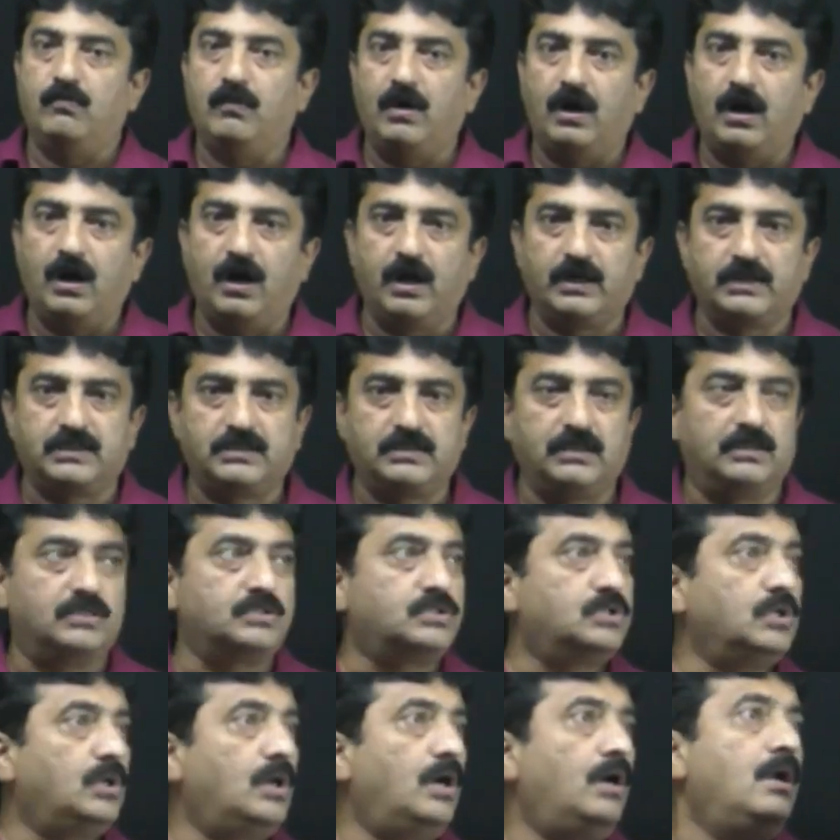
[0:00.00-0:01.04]
marks.
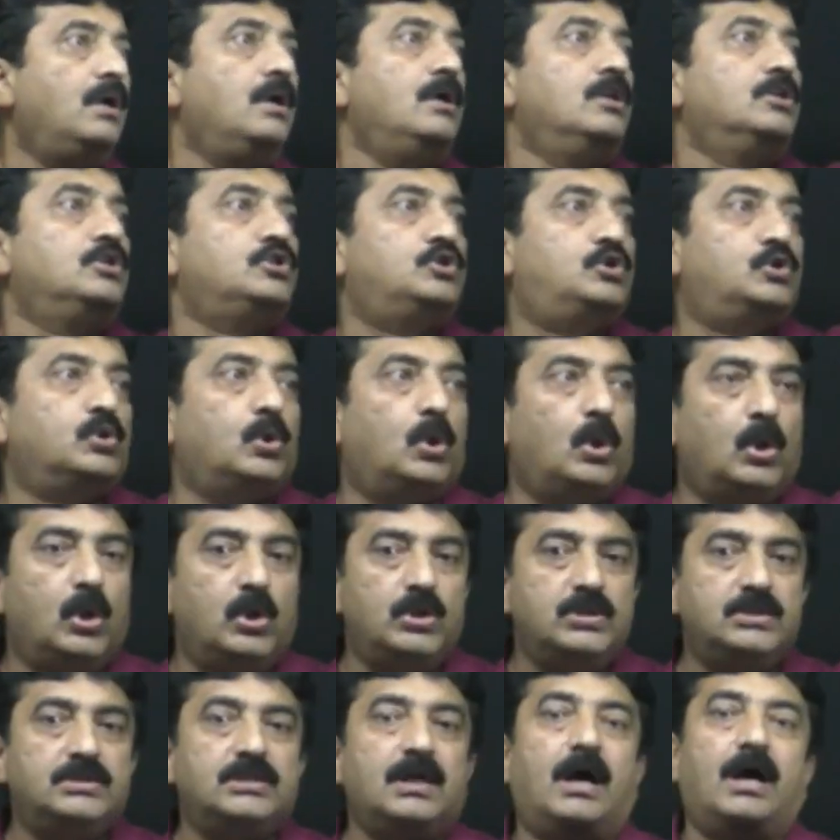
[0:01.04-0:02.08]
So
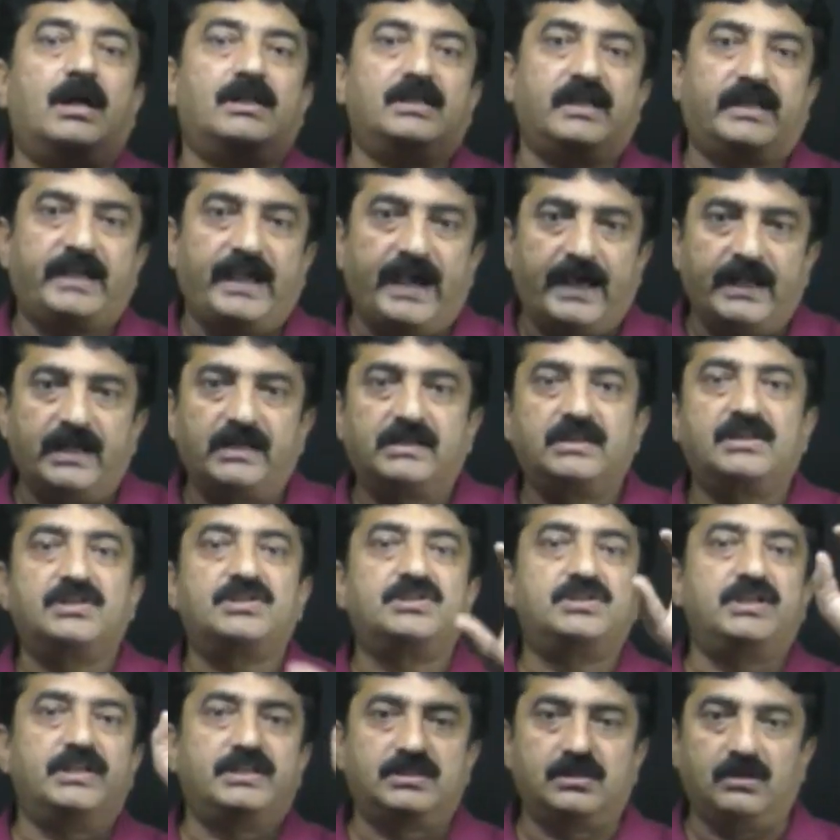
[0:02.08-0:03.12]
zones are the
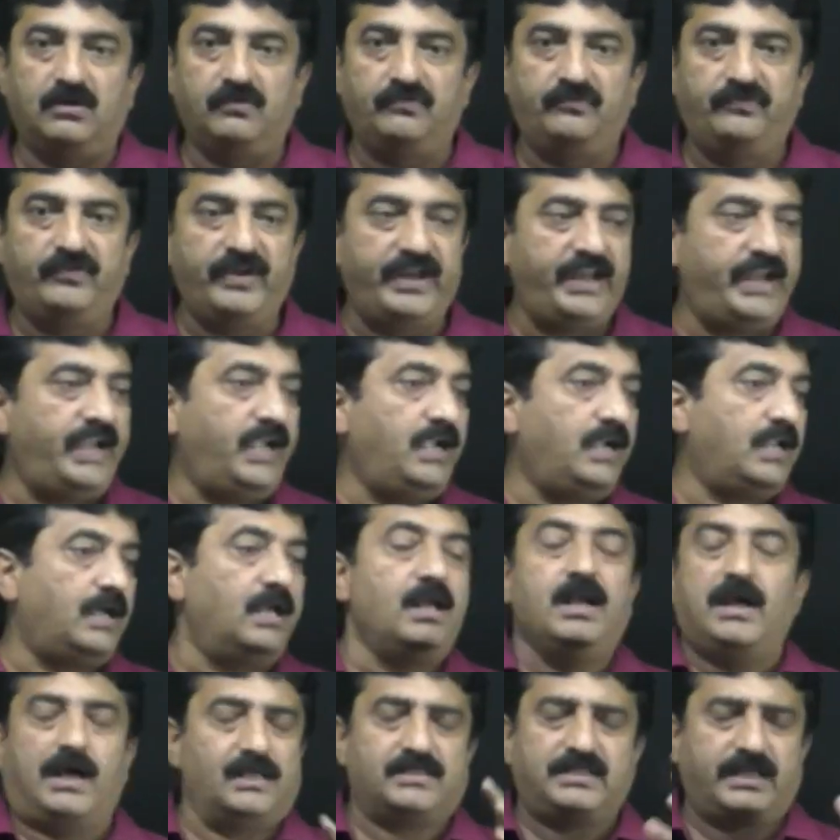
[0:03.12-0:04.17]
characteristics of field,
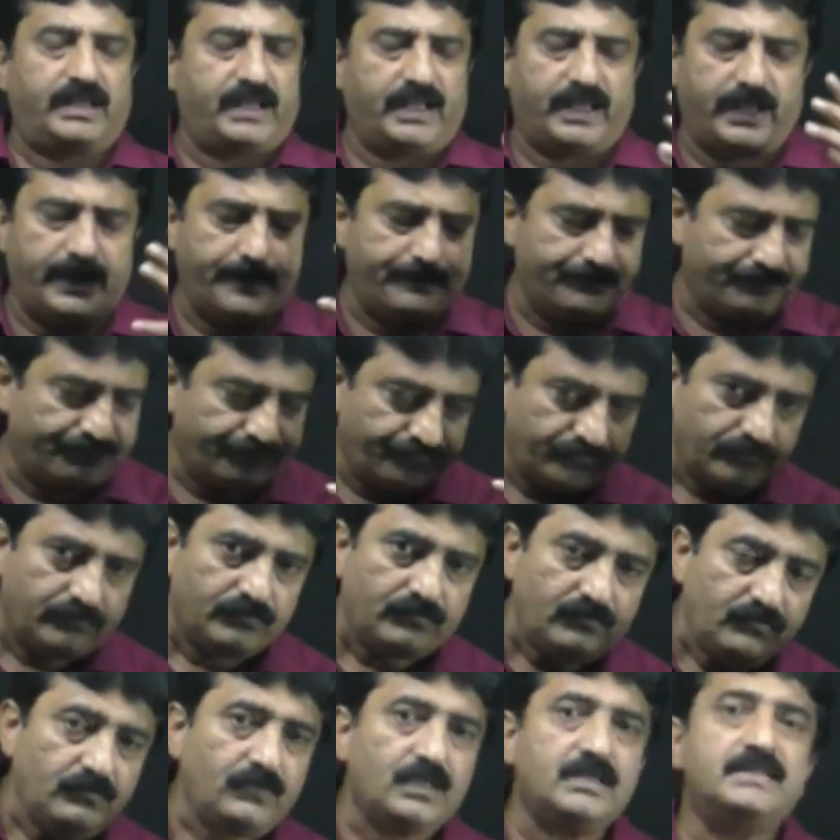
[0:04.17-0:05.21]

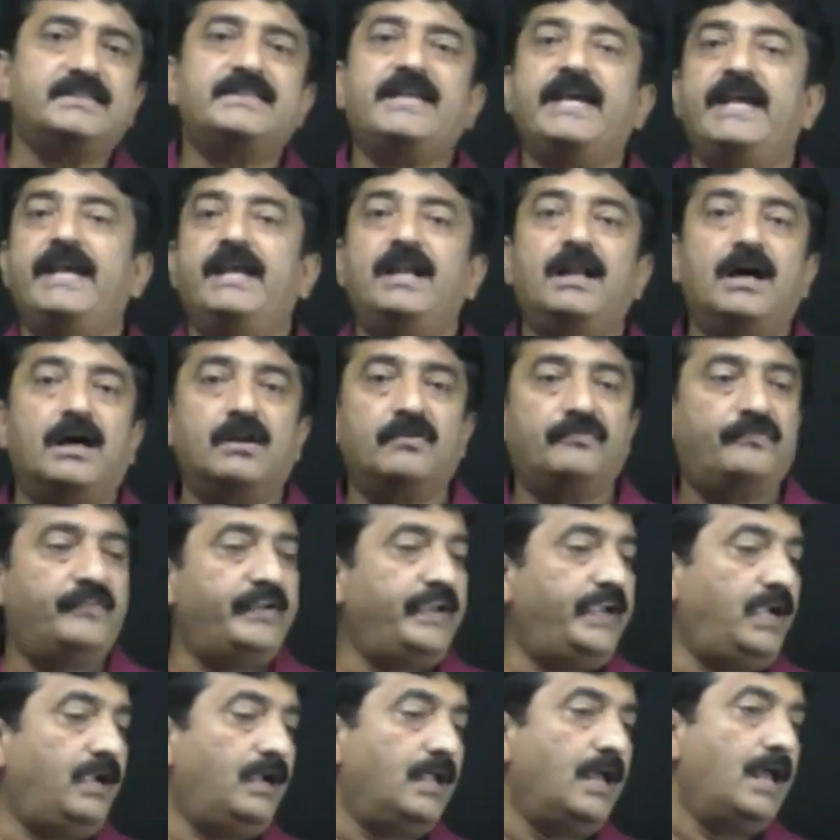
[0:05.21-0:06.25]
scalar
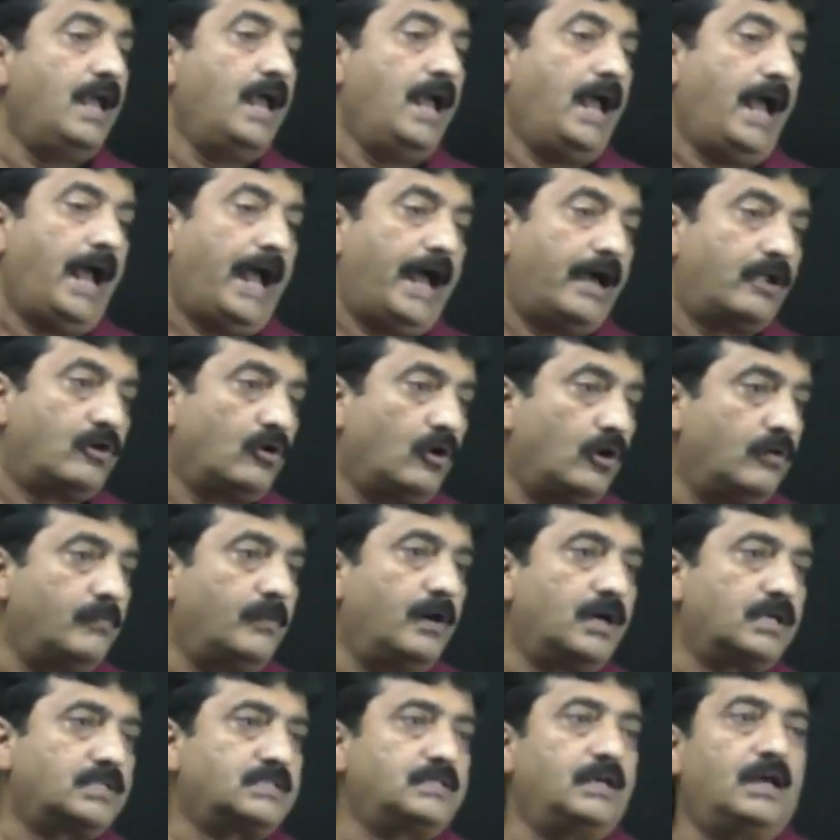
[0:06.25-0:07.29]
field. Arrow
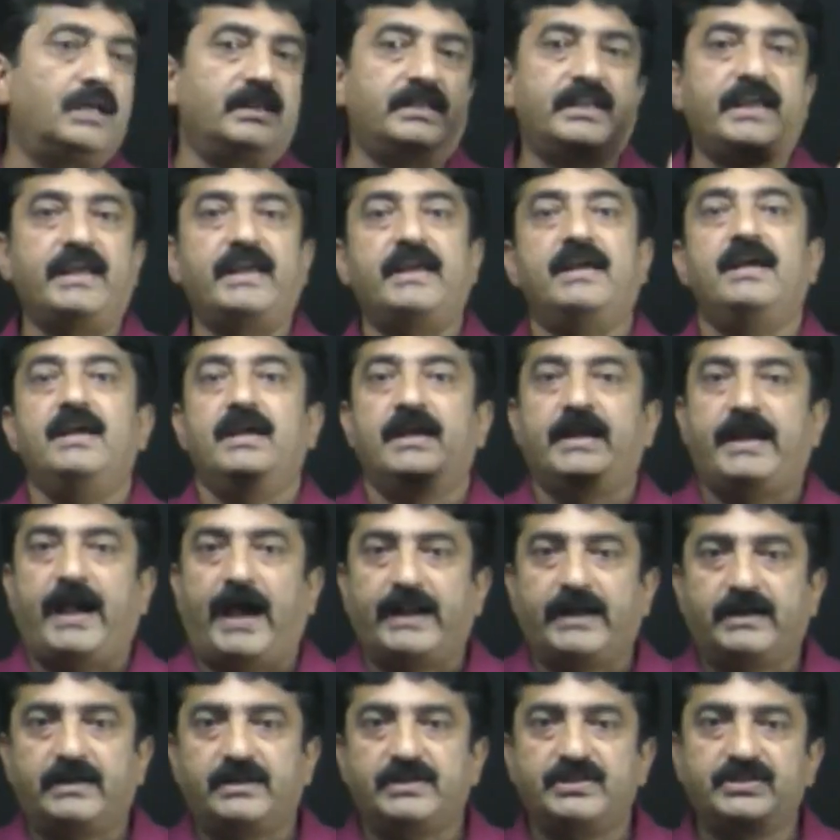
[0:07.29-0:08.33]
marks are the
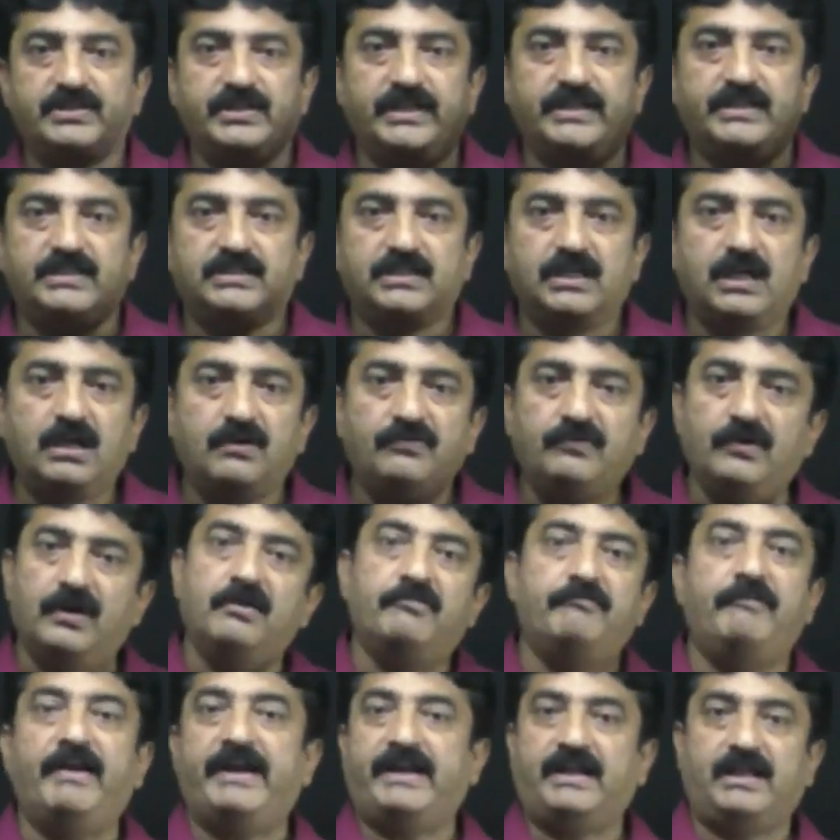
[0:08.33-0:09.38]
characteristics of
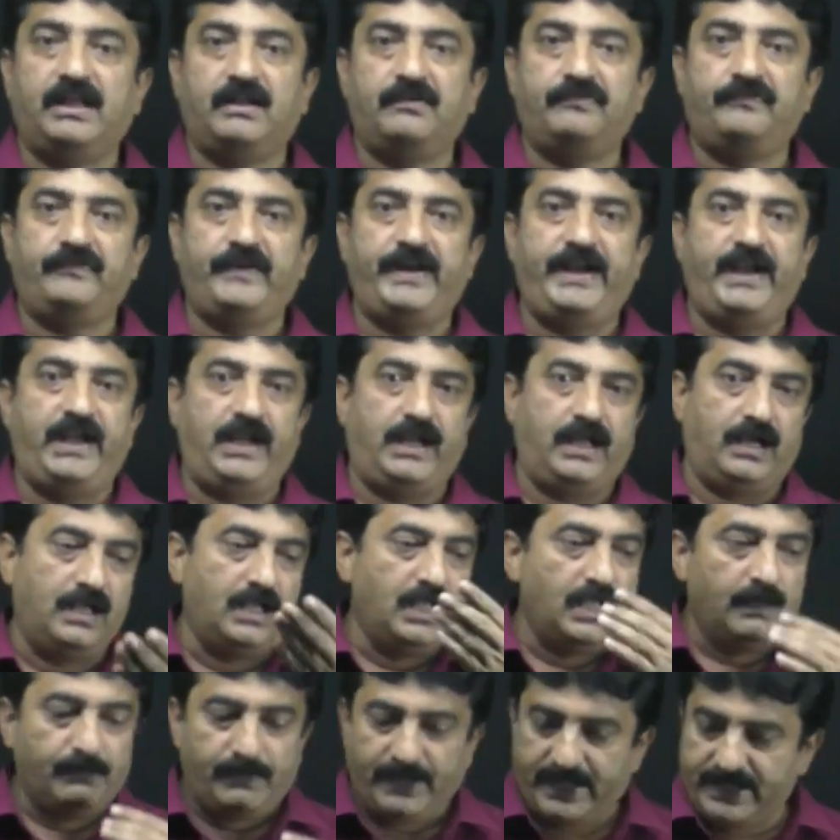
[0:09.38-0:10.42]
vector field.
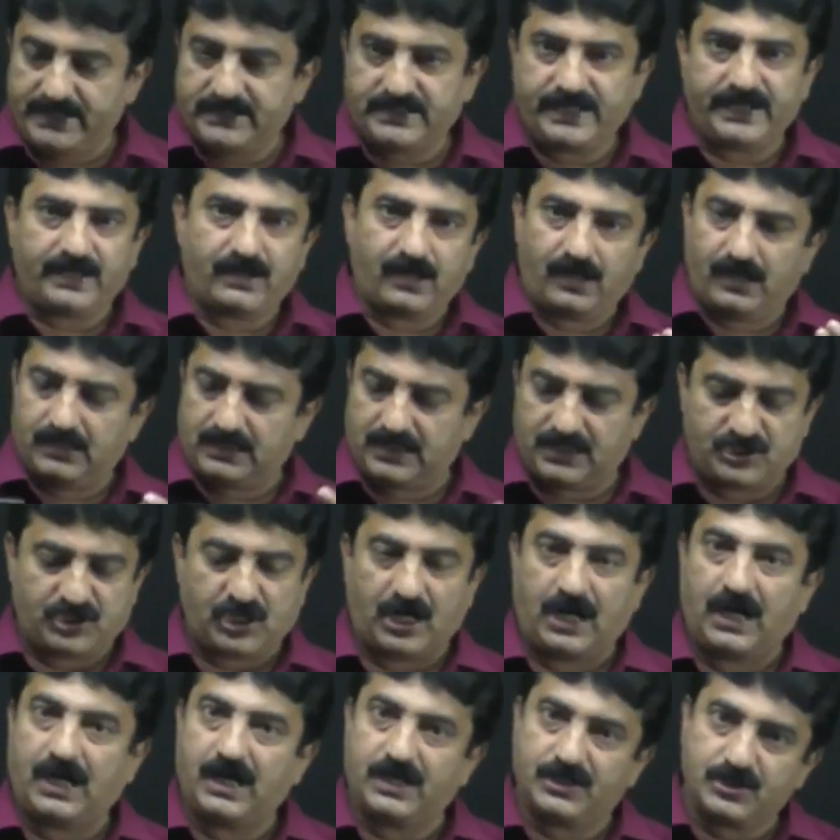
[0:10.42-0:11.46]
Please recall the
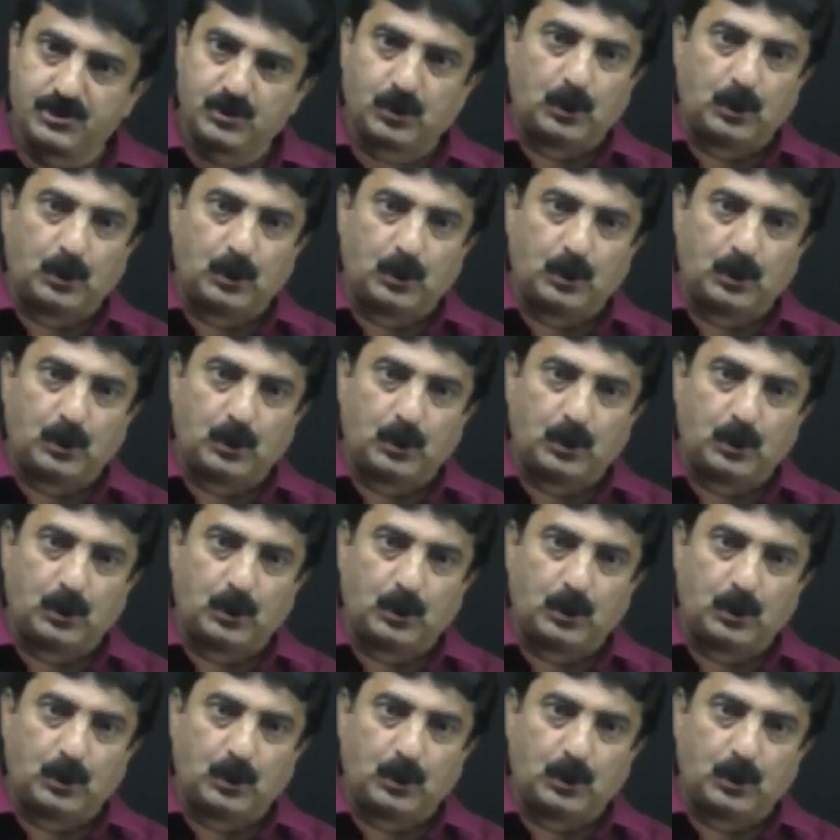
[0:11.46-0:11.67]
charge